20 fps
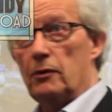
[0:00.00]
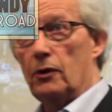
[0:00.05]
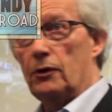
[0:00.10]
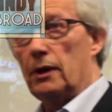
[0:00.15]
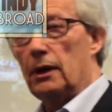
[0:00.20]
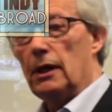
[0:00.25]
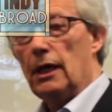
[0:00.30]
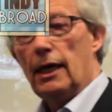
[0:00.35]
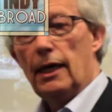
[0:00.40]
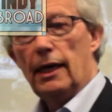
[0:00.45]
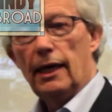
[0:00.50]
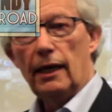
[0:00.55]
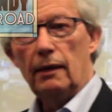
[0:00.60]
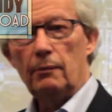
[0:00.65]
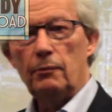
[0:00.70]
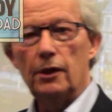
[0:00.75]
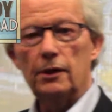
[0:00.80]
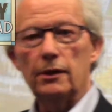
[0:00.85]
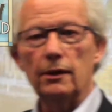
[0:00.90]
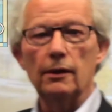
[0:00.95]
million
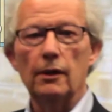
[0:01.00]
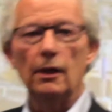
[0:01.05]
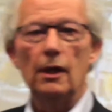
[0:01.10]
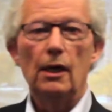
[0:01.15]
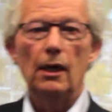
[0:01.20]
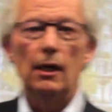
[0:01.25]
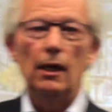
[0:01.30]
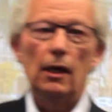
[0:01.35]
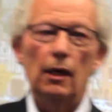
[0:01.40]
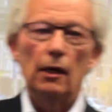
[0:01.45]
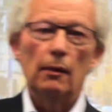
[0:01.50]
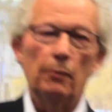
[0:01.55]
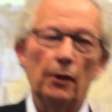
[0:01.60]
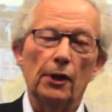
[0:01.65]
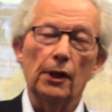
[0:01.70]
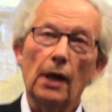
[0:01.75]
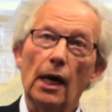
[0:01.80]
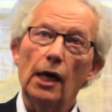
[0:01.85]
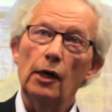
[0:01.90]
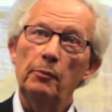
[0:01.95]
in Britain.
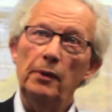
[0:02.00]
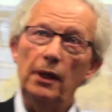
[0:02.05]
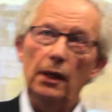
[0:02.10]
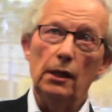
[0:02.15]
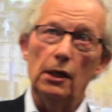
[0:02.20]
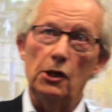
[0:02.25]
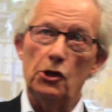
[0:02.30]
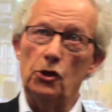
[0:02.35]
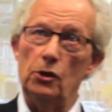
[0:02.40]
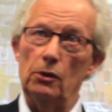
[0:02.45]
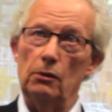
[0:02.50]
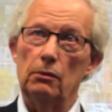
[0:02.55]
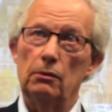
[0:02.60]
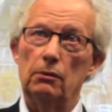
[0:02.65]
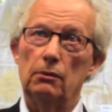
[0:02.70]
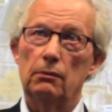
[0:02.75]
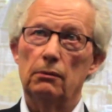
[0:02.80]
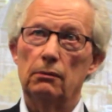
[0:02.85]
But the Caribbean issue